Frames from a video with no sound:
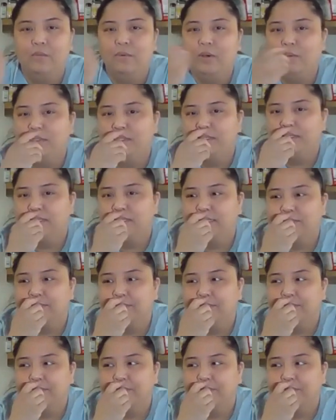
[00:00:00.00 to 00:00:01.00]
what was
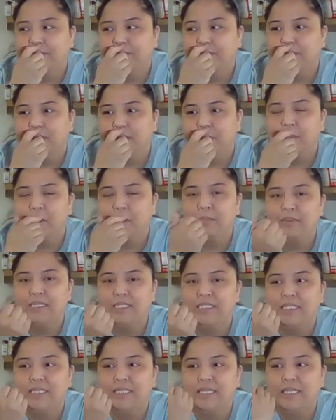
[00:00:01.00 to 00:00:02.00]

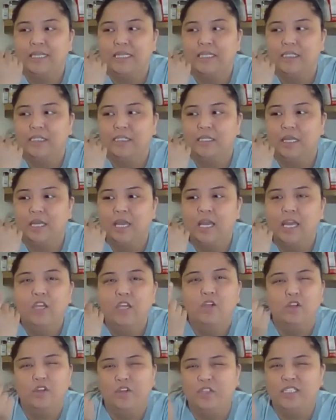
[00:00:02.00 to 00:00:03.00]
pumpkin seeds?
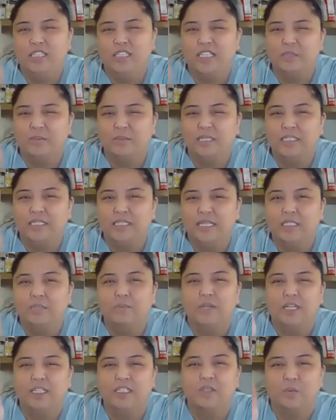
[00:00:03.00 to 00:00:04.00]
You use sesame seeds,
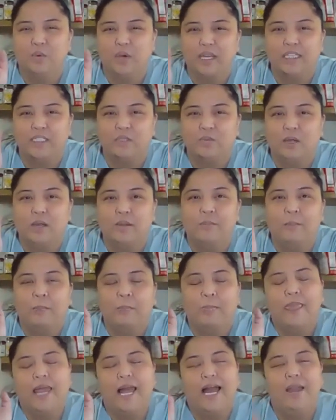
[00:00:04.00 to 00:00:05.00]
but it doesn't work as well.
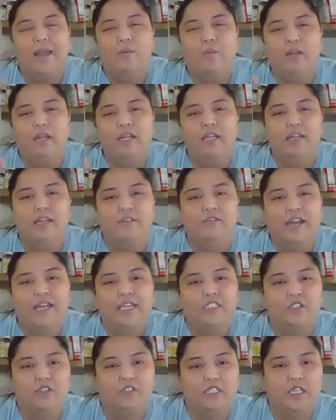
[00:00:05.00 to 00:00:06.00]
I wouldn't
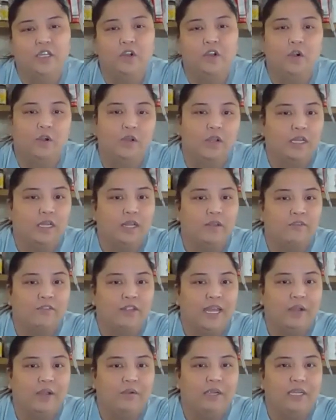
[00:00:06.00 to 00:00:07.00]
advise using coconut
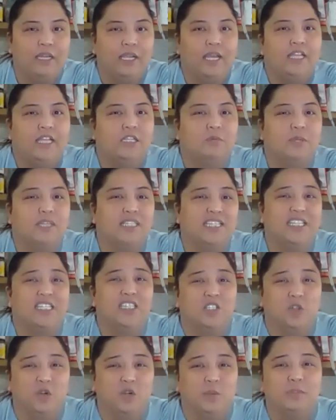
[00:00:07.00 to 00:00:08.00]
flour just because it
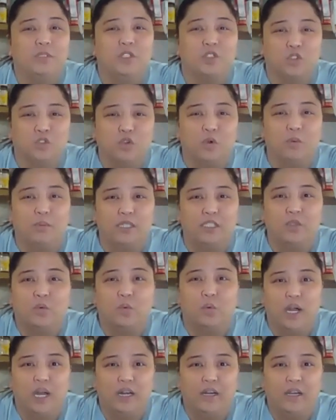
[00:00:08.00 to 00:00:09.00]
absorbs so much
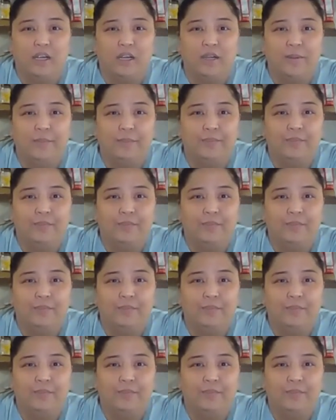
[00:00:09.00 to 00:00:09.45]
water